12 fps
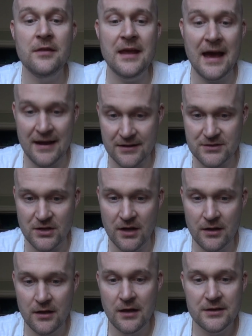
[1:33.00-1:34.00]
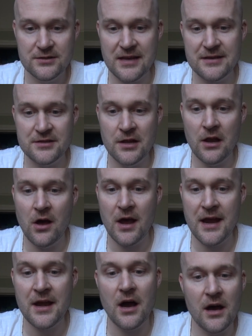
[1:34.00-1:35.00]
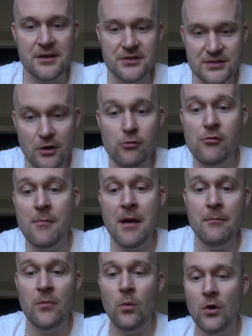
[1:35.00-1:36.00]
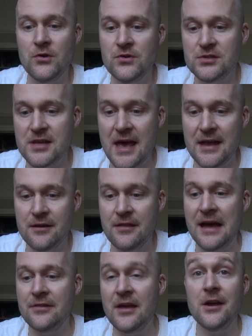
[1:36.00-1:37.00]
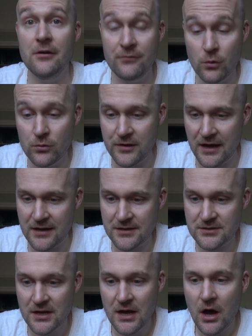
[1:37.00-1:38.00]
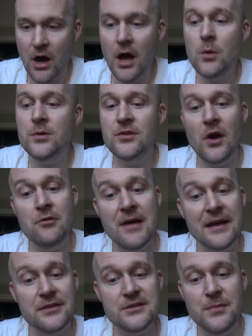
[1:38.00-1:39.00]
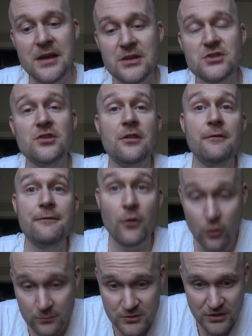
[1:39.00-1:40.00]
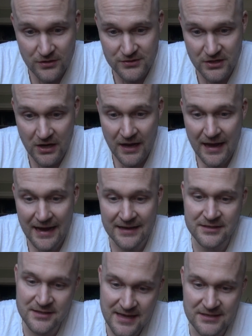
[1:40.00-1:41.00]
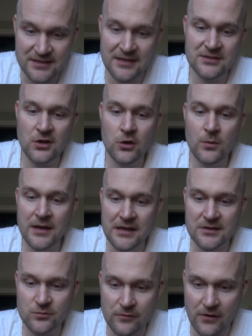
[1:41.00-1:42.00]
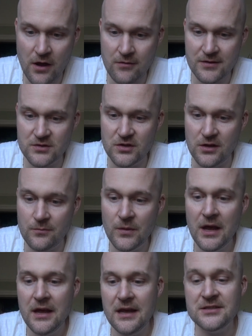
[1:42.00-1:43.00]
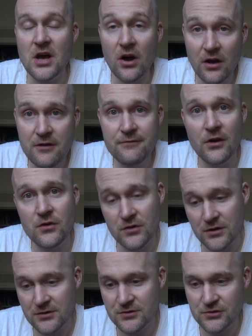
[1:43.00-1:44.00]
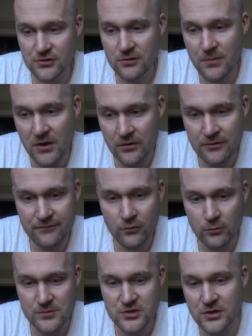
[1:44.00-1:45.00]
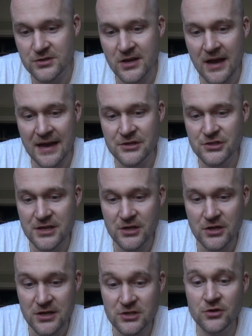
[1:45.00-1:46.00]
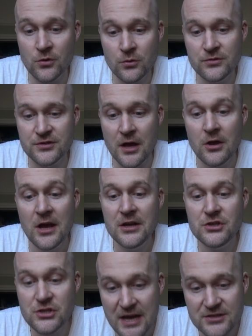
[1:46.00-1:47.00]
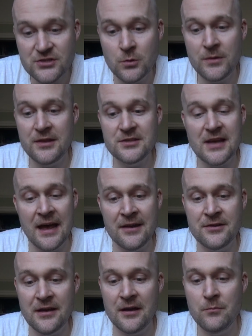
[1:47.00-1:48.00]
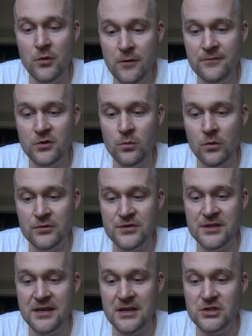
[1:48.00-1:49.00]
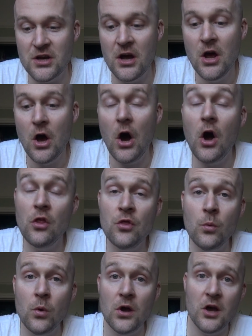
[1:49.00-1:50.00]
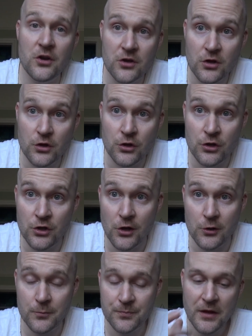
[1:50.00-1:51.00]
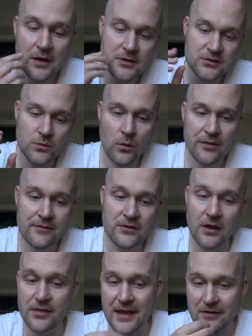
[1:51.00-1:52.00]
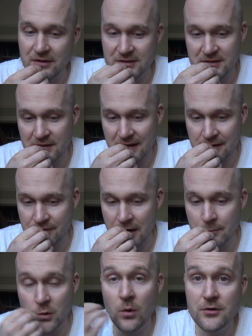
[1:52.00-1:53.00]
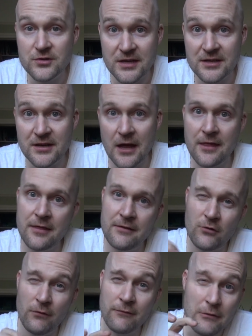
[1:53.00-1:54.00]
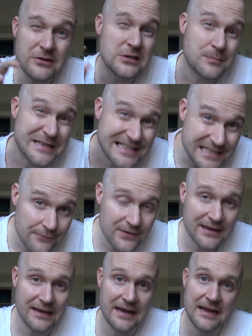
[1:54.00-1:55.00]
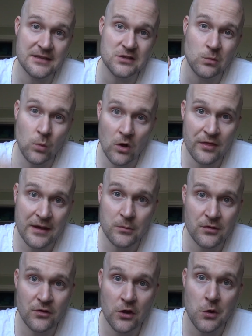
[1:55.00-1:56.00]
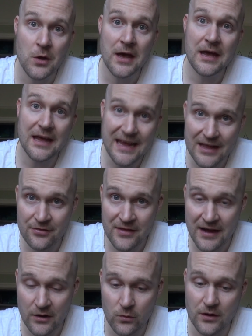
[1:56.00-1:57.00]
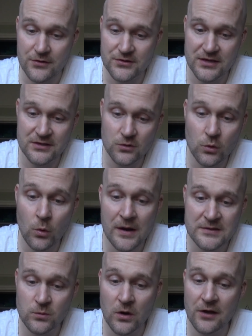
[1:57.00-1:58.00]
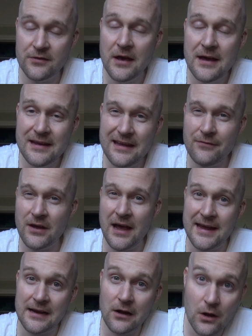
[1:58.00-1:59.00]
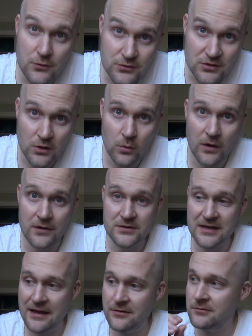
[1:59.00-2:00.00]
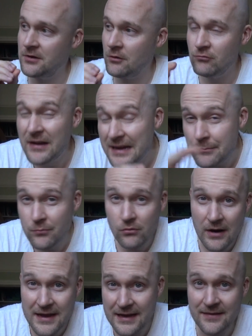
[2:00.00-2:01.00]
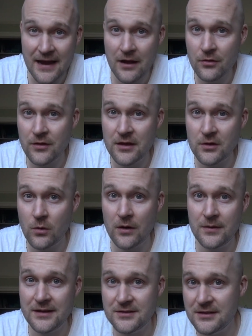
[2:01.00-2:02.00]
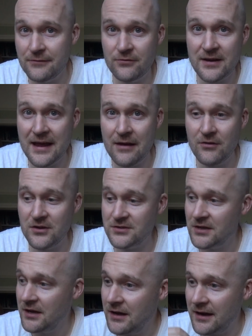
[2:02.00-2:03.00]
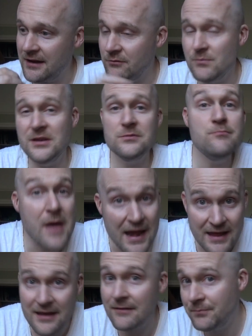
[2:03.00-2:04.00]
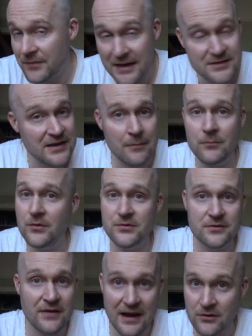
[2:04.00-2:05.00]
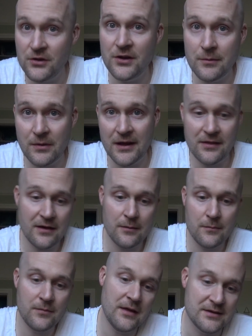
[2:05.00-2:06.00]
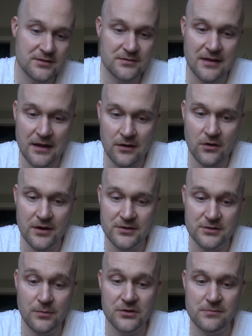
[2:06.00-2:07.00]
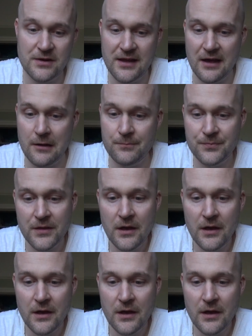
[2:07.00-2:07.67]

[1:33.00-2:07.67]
the actor says the line, "I still remember what you said that day of all days," I would direct the speech to the form tutor, as this is who he is referring to. His eye focus should be on the form tutor, and he should also gesture with his hand and move towards the teacher on the word you. So what they've done there is they've quoted, and then they've gone very specifically into what they would do in that quote. It's always worth giving a closer quote and really breaking down the quote into different areas and giving me as many examples of how you're going to play that line as you possibly can.